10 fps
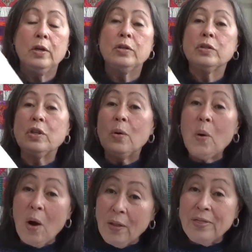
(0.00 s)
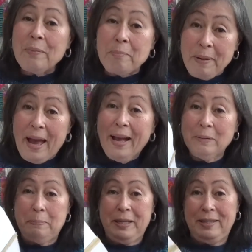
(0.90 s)
So on the
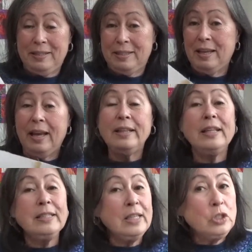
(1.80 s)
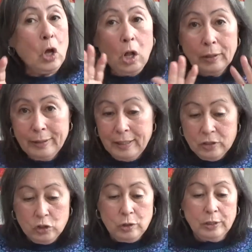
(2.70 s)
back piece, and this is all in the
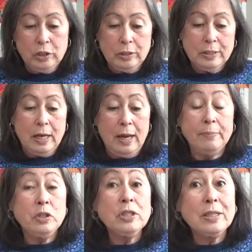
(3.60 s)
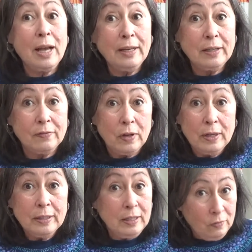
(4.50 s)
instructions. I'm just kind of
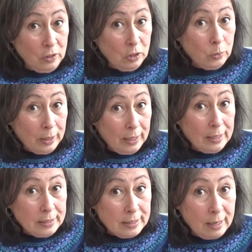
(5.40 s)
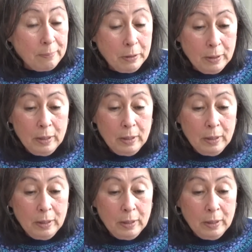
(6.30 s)
giving you a heads up.